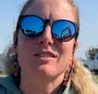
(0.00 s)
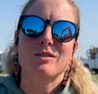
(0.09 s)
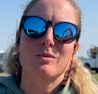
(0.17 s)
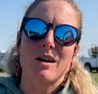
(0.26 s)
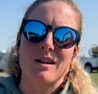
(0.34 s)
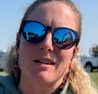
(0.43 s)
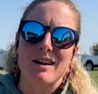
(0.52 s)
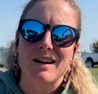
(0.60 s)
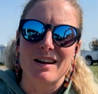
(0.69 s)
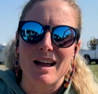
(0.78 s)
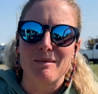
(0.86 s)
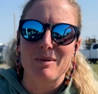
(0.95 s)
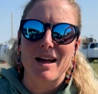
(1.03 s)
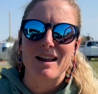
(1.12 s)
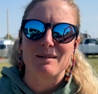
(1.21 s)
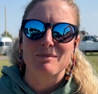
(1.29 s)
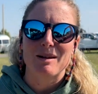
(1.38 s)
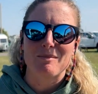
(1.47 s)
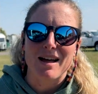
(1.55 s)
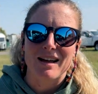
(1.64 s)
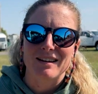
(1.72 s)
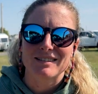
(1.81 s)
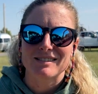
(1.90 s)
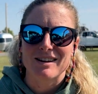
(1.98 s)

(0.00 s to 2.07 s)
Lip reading: of water and an iPad in my bag. So